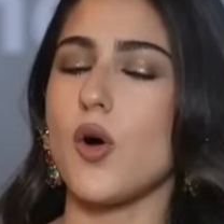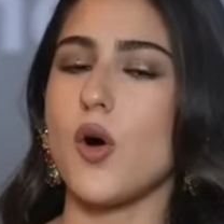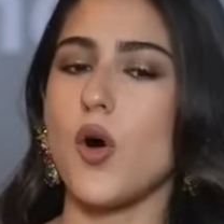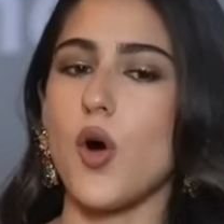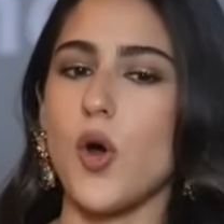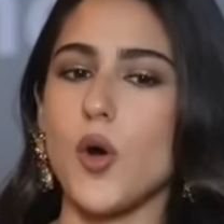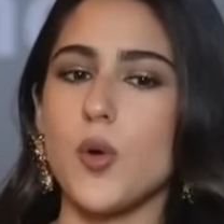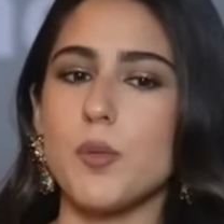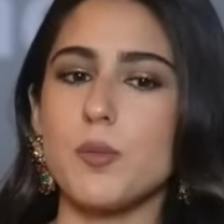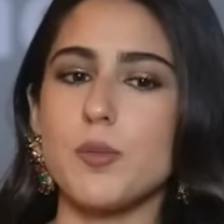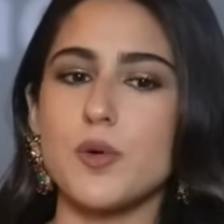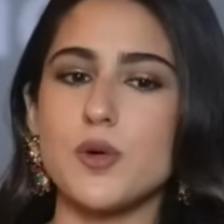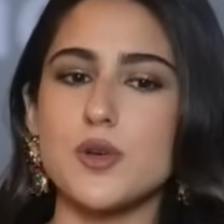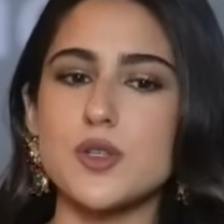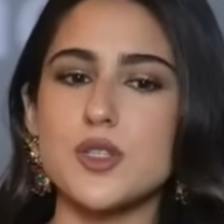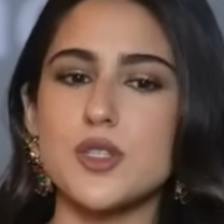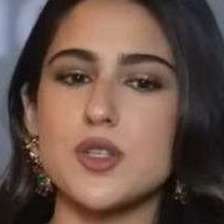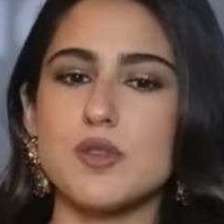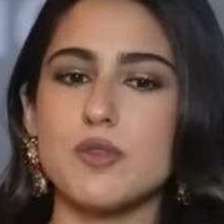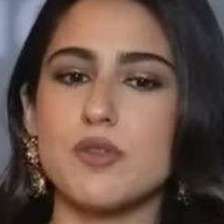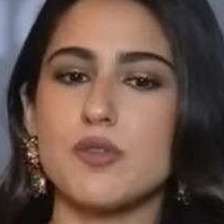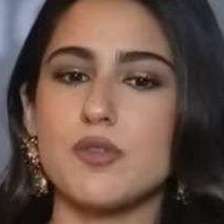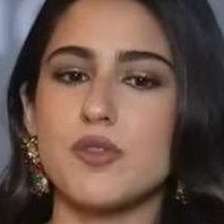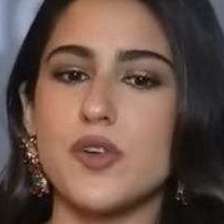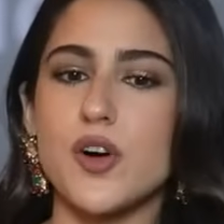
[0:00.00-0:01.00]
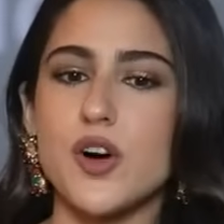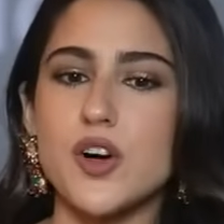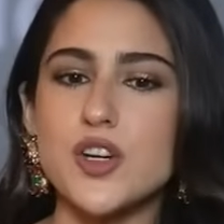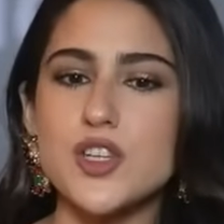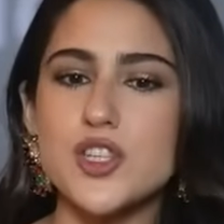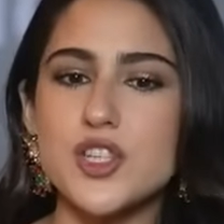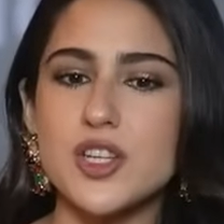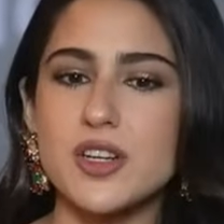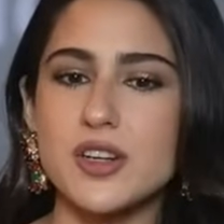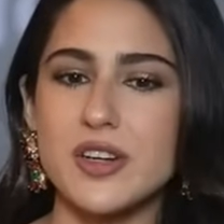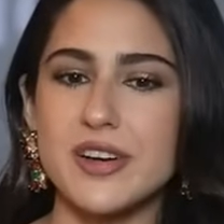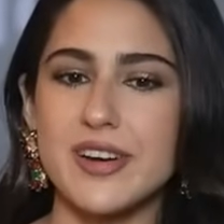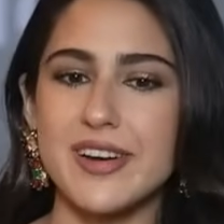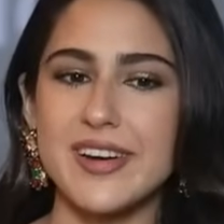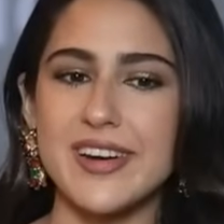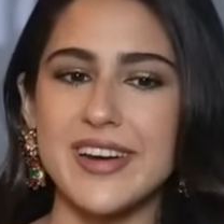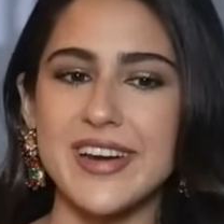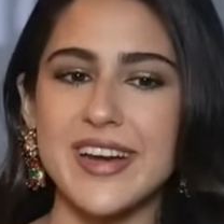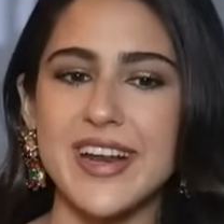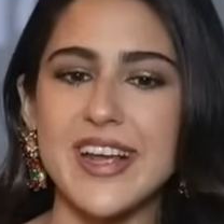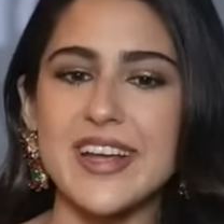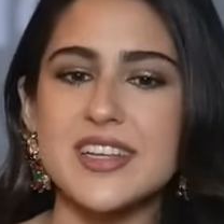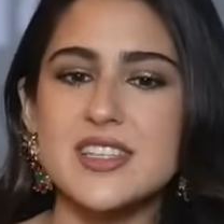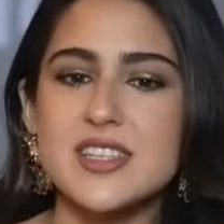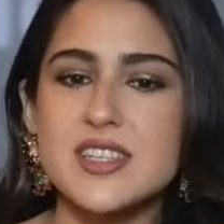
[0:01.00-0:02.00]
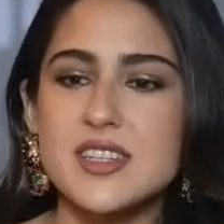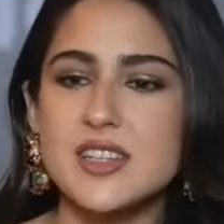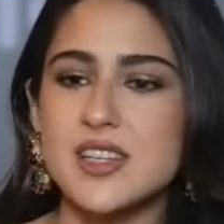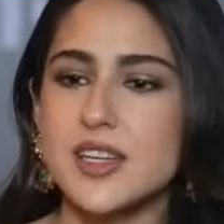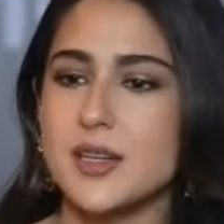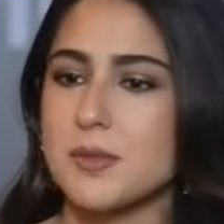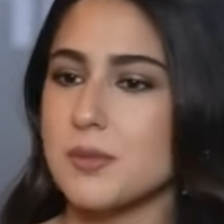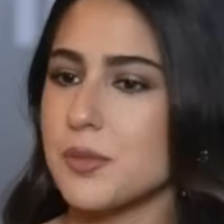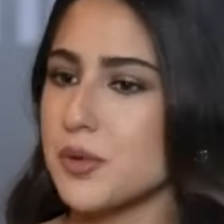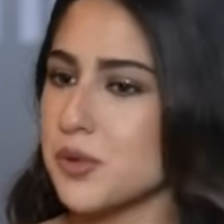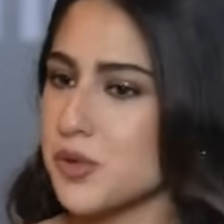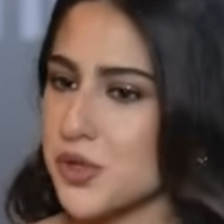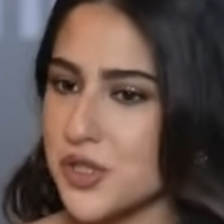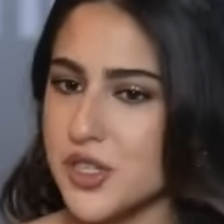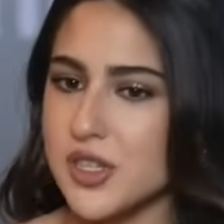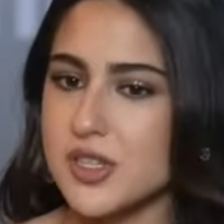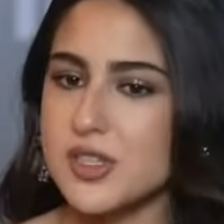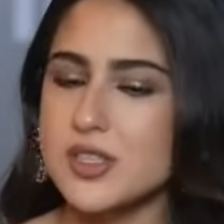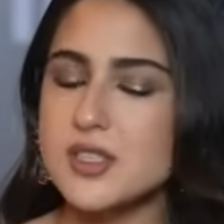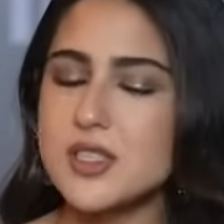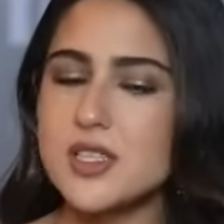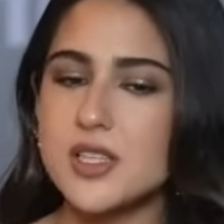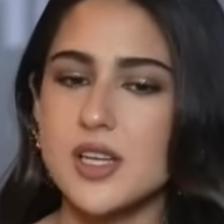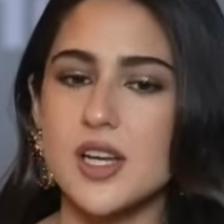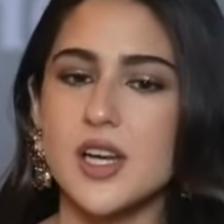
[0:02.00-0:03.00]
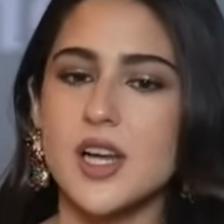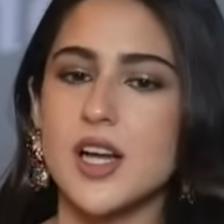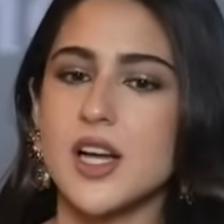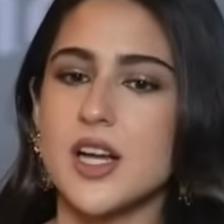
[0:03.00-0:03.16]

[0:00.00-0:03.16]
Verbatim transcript: almost virginal, nascent emotions,